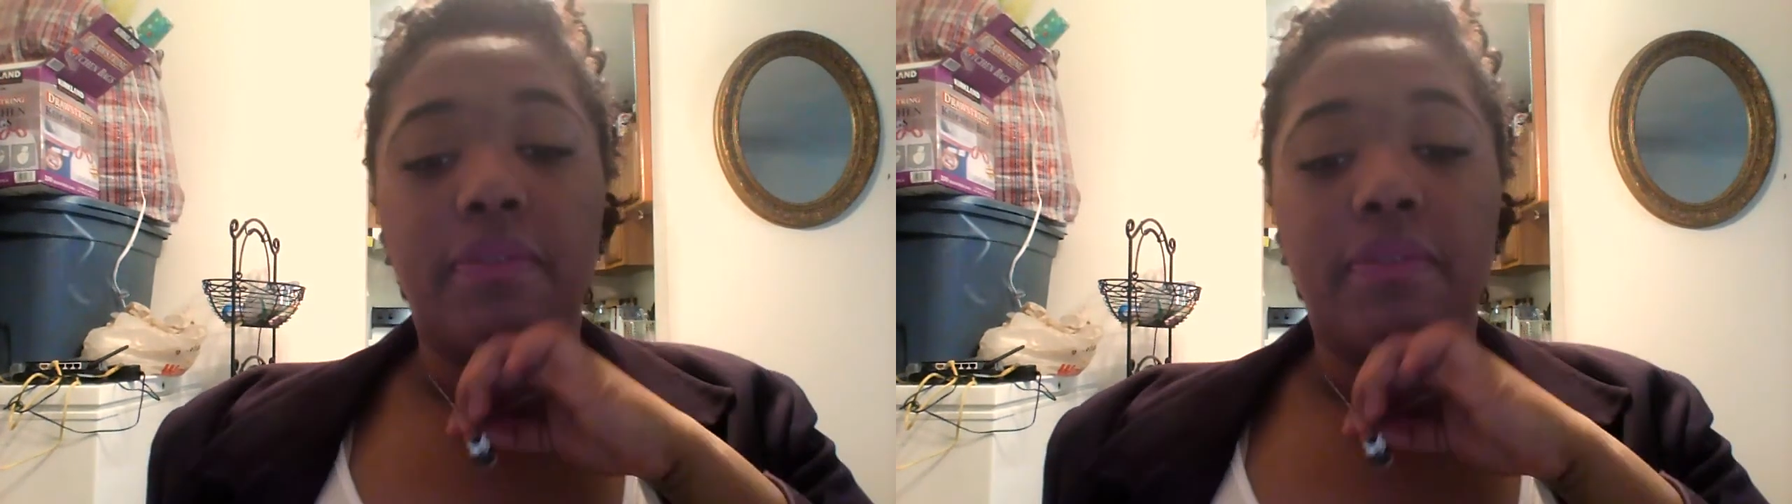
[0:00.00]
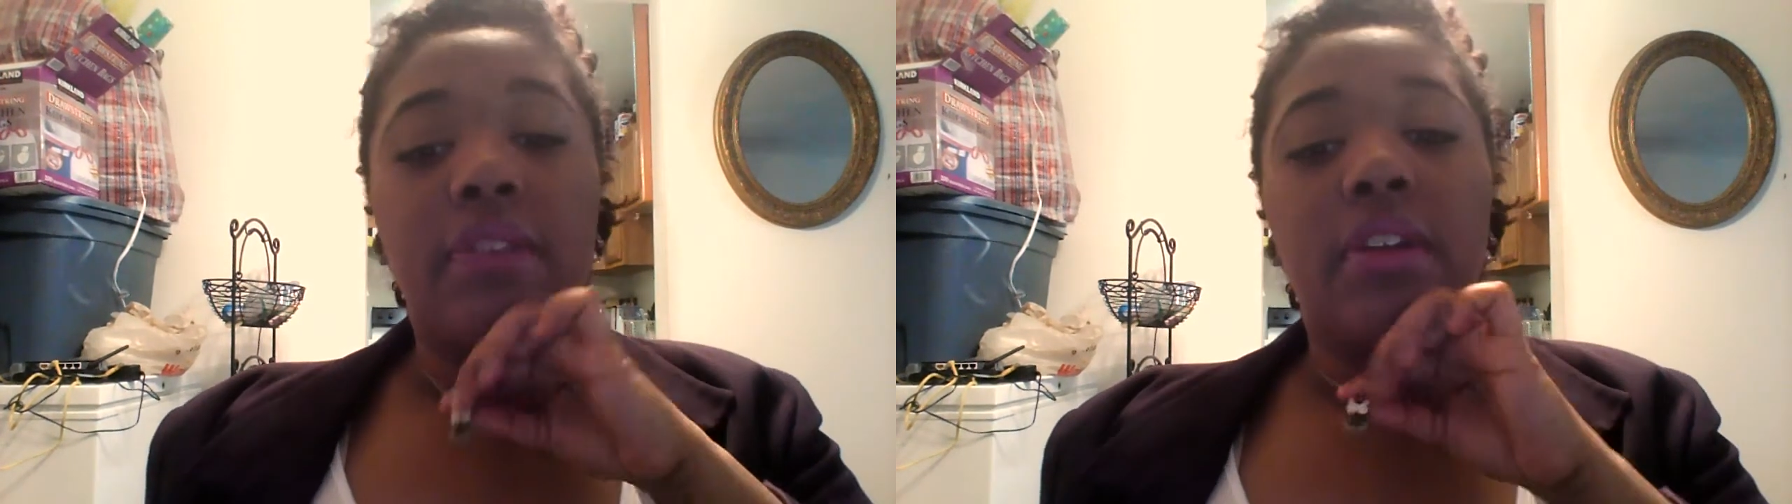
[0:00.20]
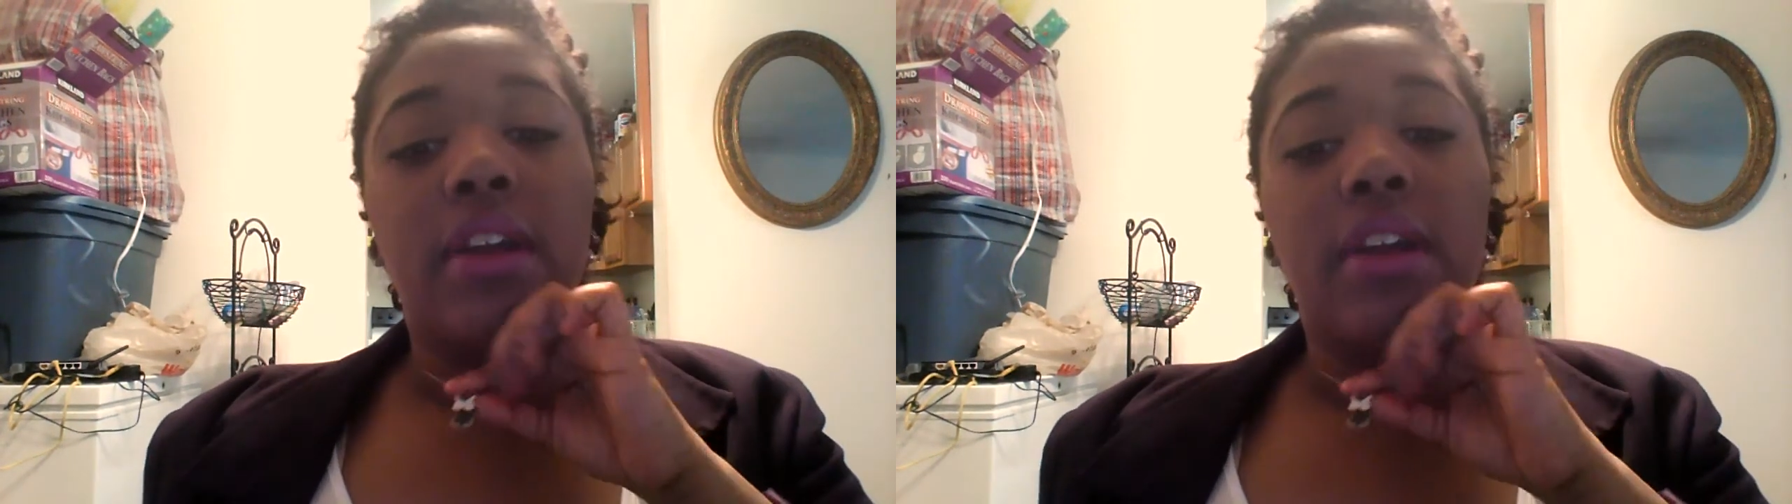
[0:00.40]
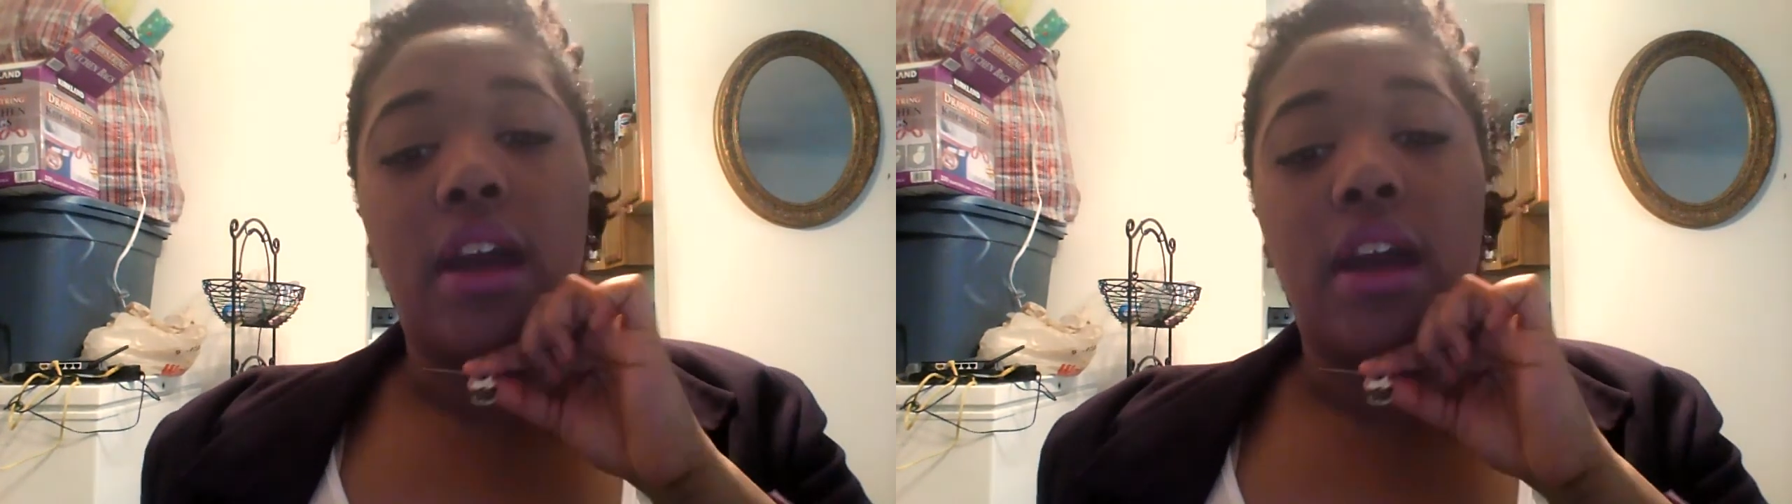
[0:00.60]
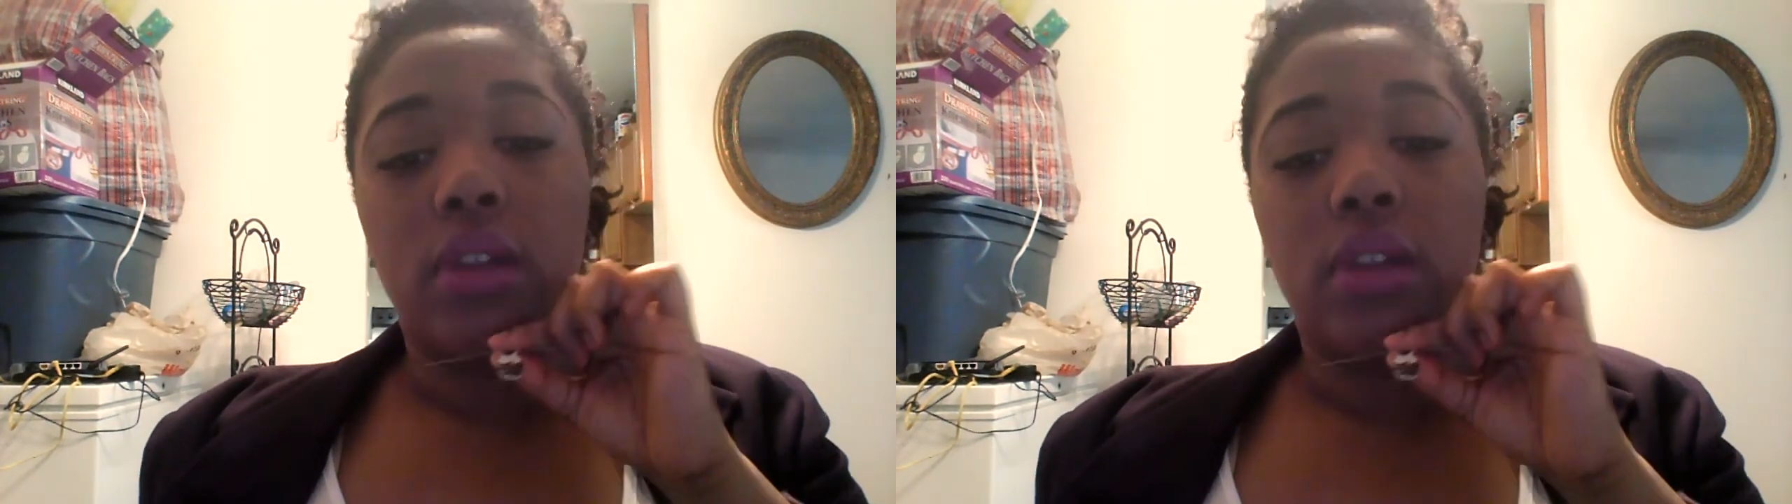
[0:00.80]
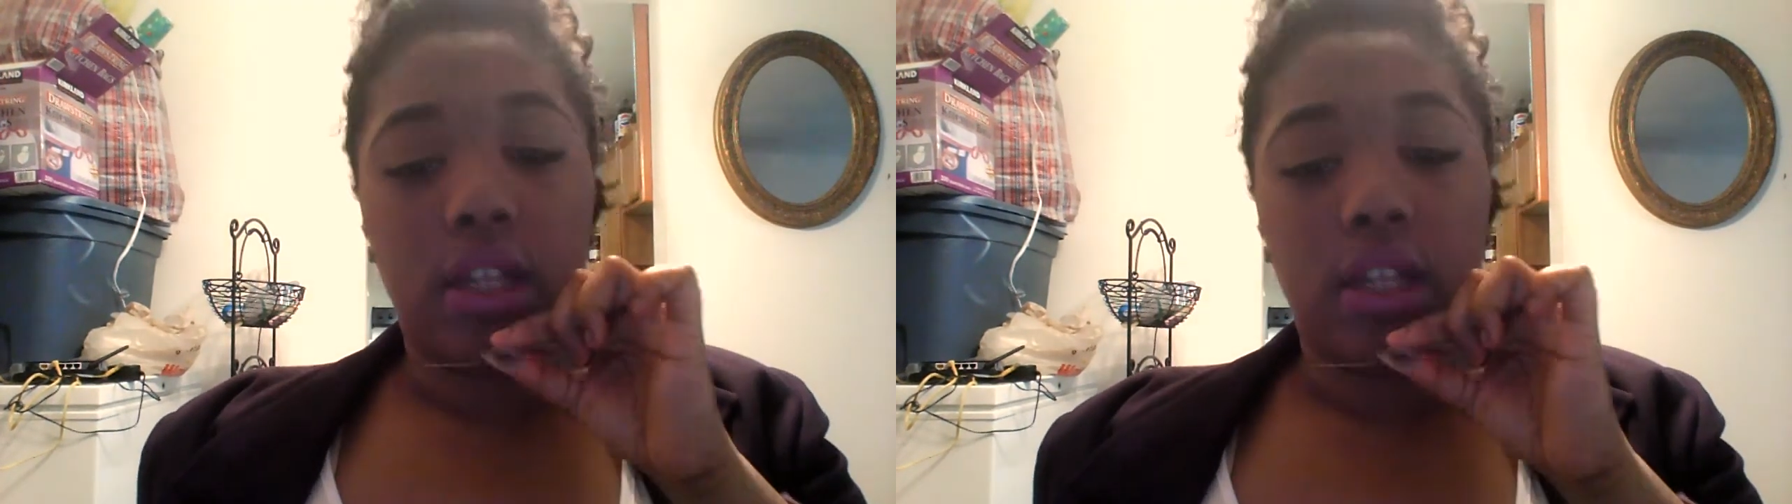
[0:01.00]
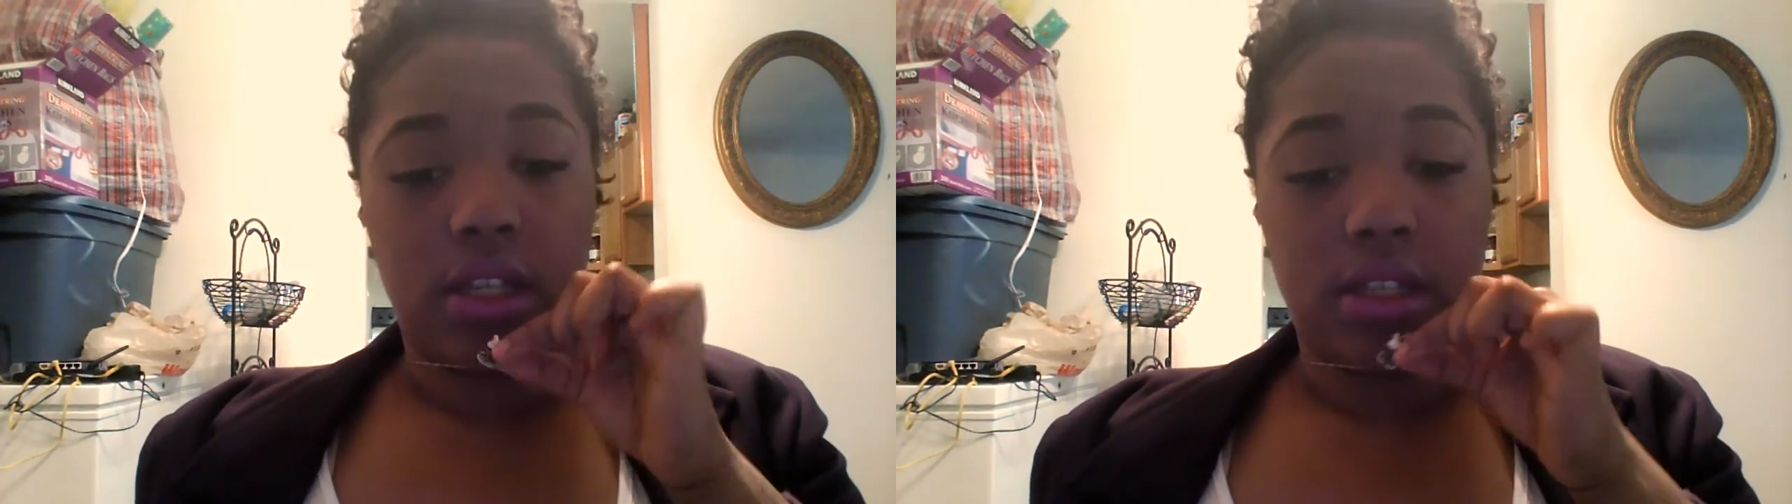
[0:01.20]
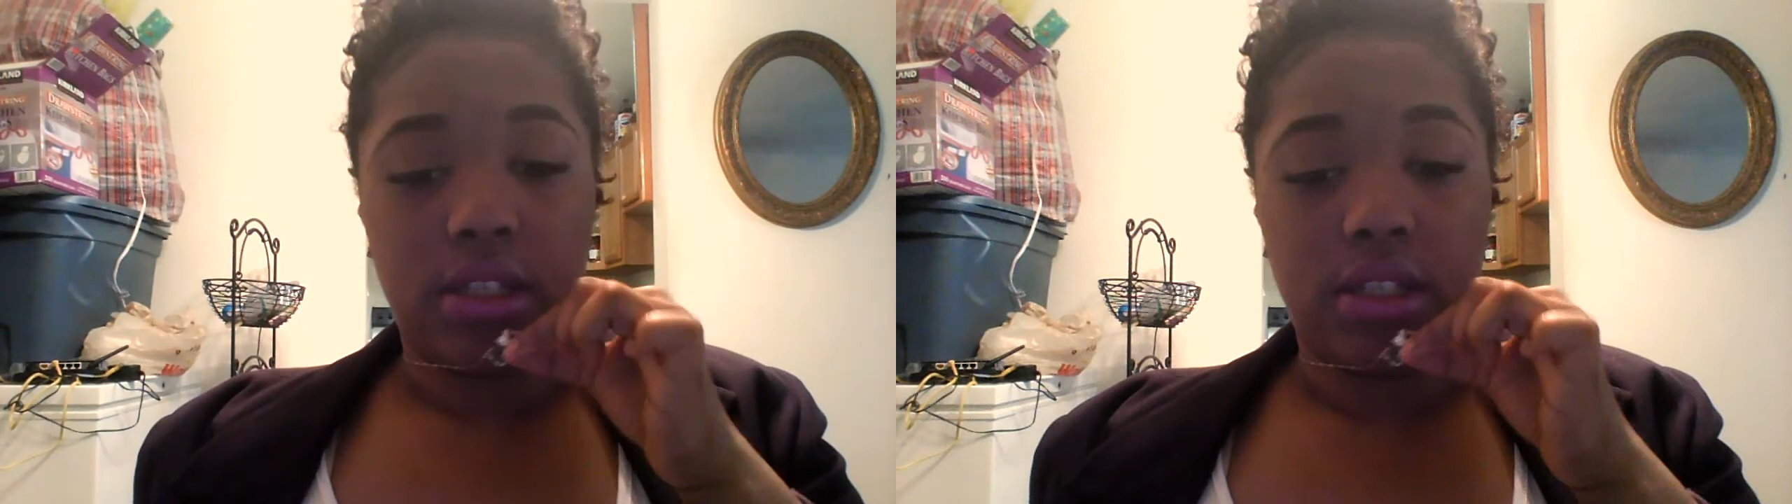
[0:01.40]
favorite owl
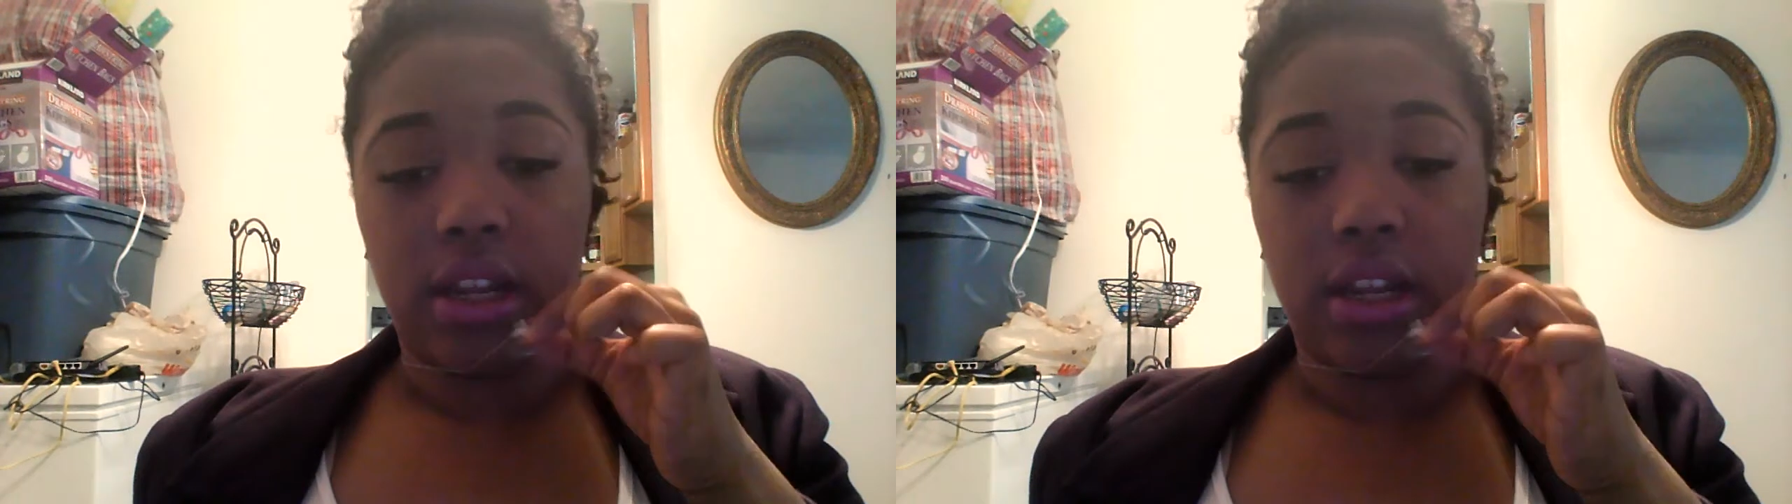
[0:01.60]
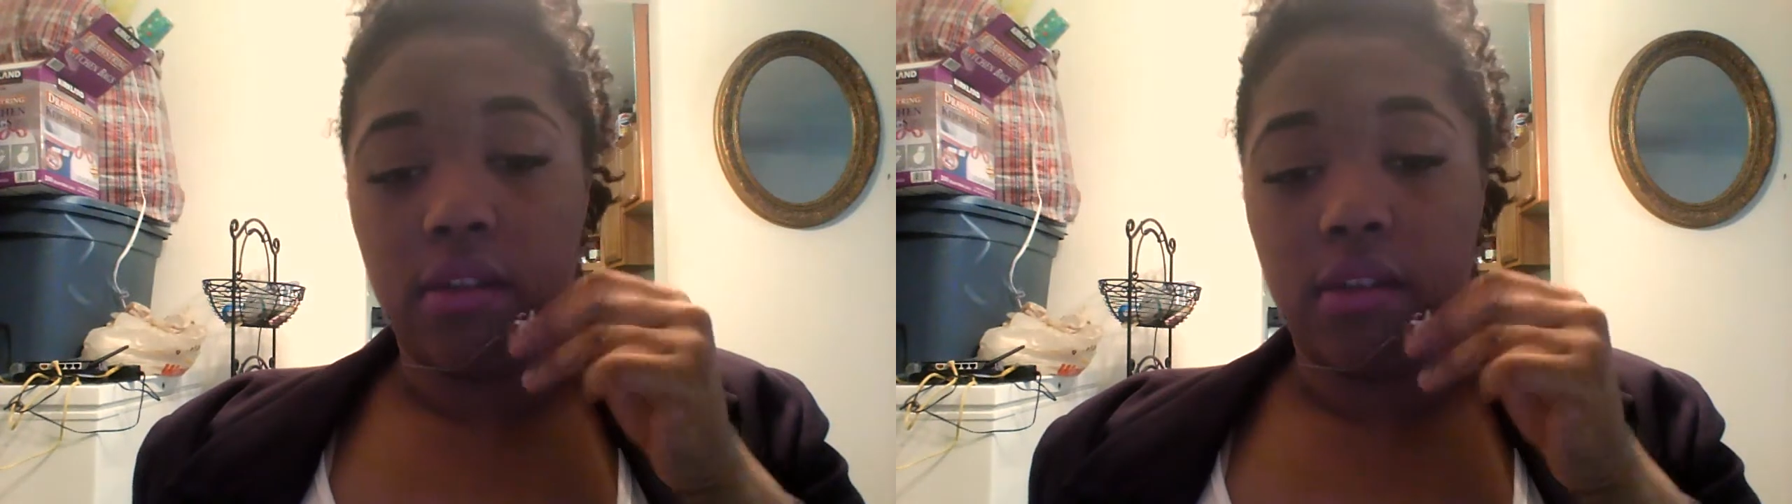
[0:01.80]
necklace that I got